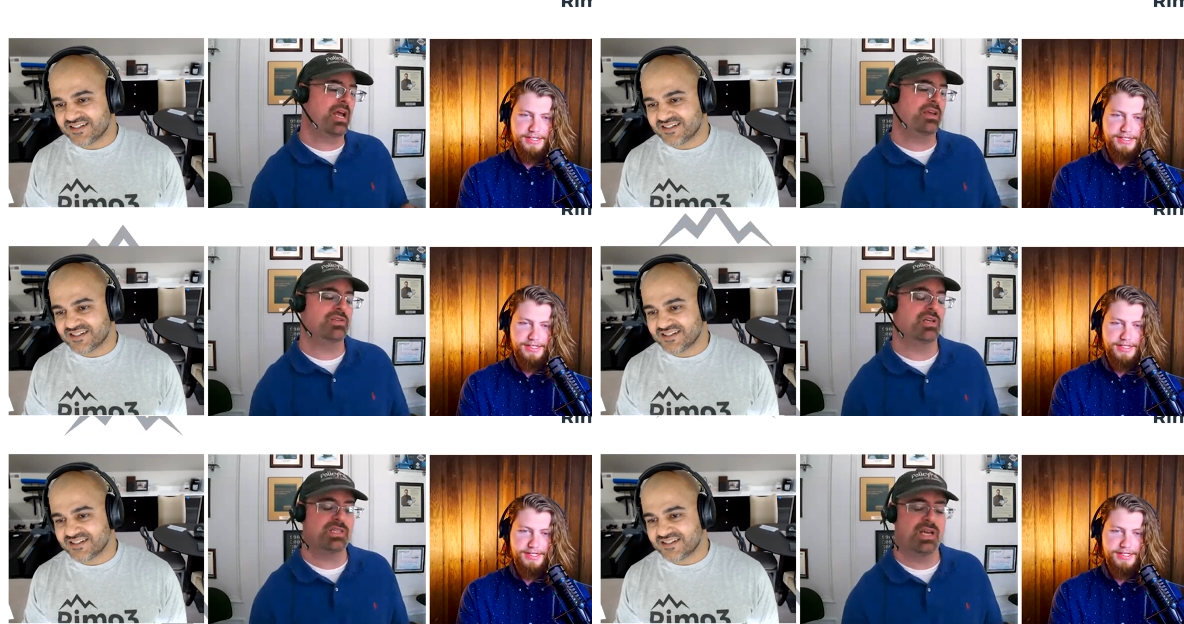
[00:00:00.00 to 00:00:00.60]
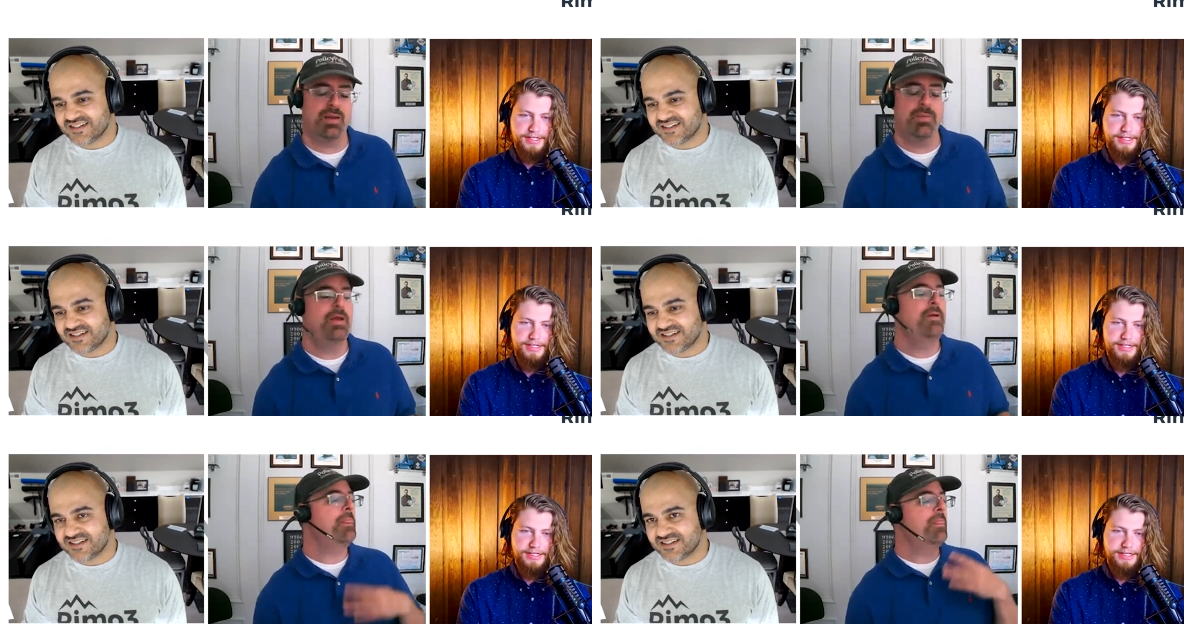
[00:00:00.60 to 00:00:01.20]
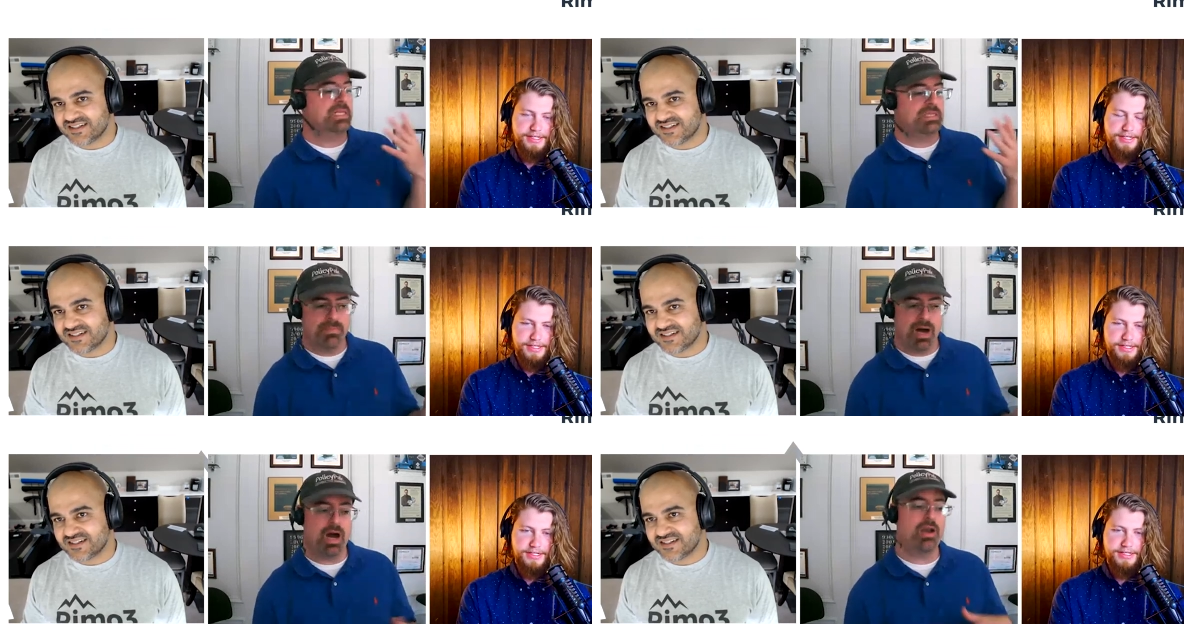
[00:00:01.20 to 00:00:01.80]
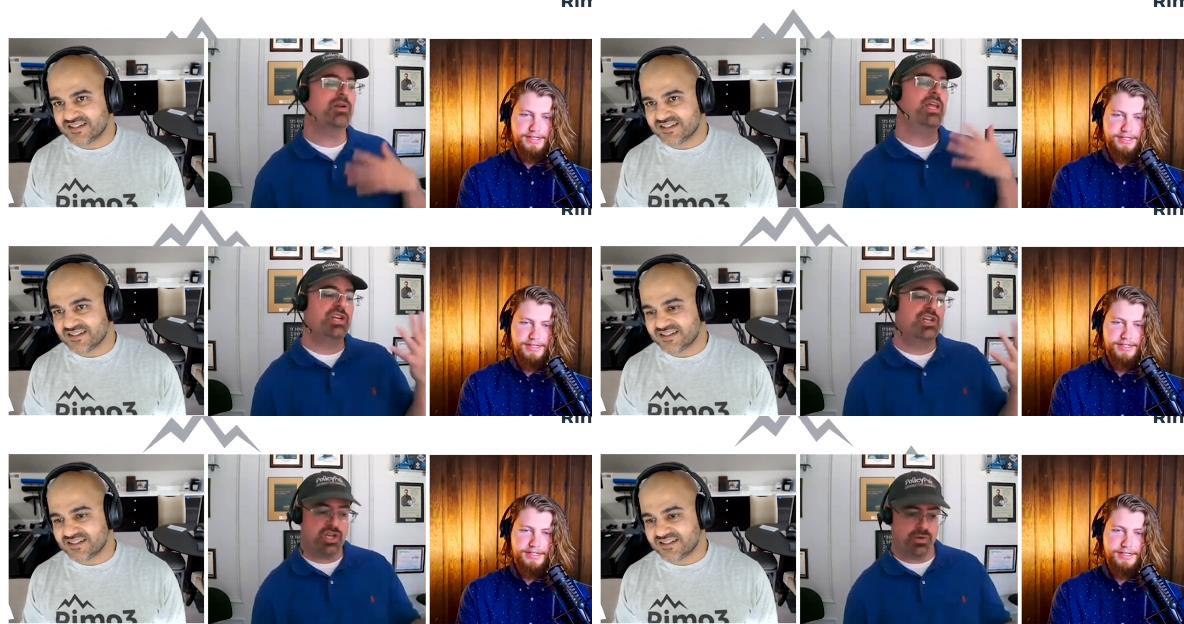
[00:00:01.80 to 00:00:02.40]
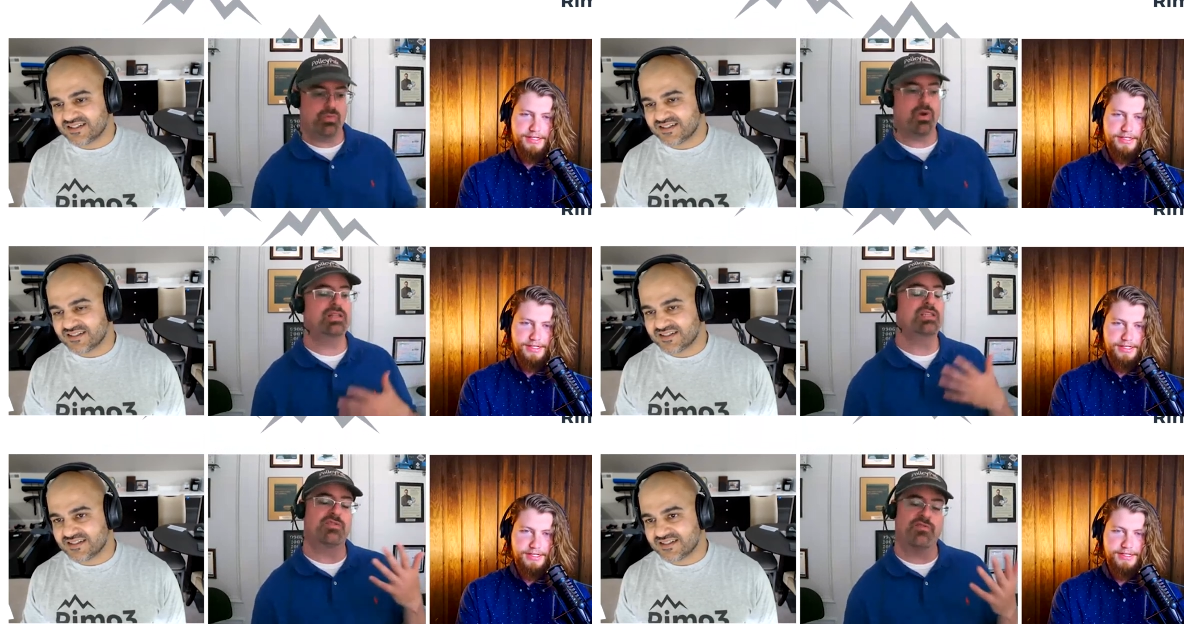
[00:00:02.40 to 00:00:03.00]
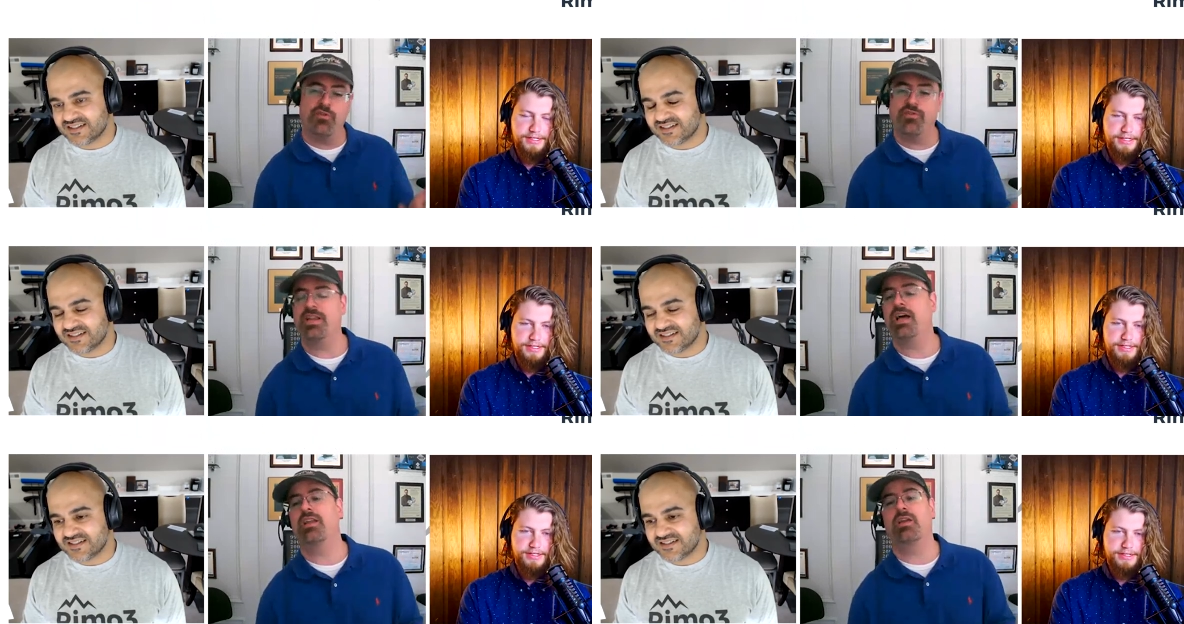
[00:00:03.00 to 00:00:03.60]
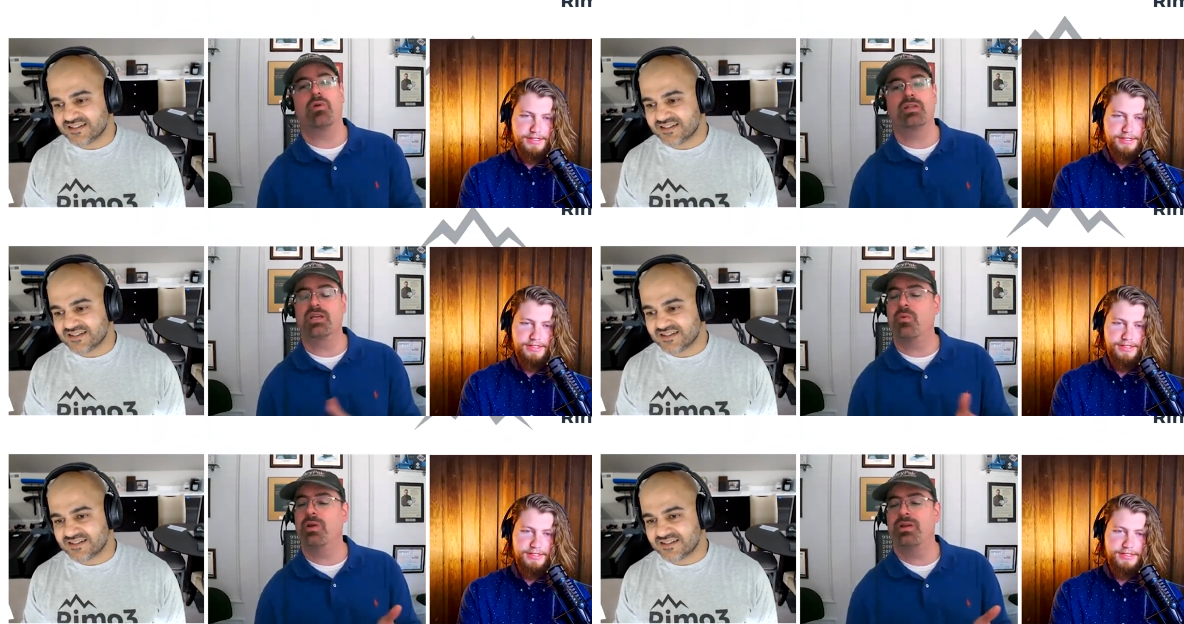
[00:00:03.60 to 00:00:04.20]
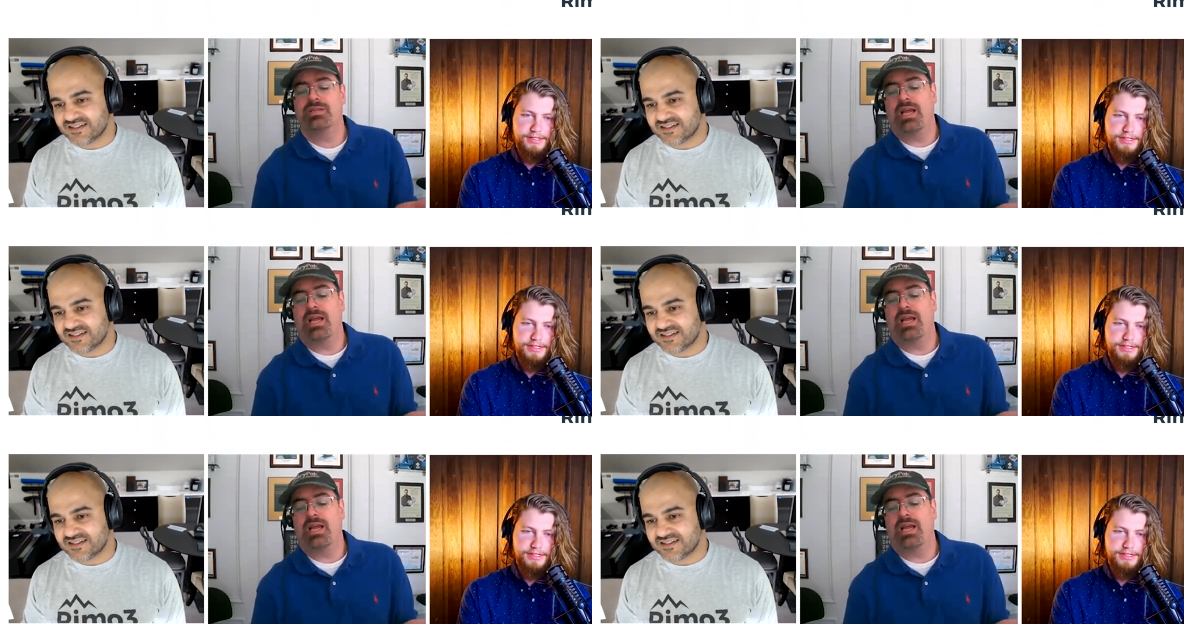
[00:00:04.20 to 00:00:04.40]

Speaker 1: that I use all the time. That's modern-ish. It runs its full fidelity, runs on Windows.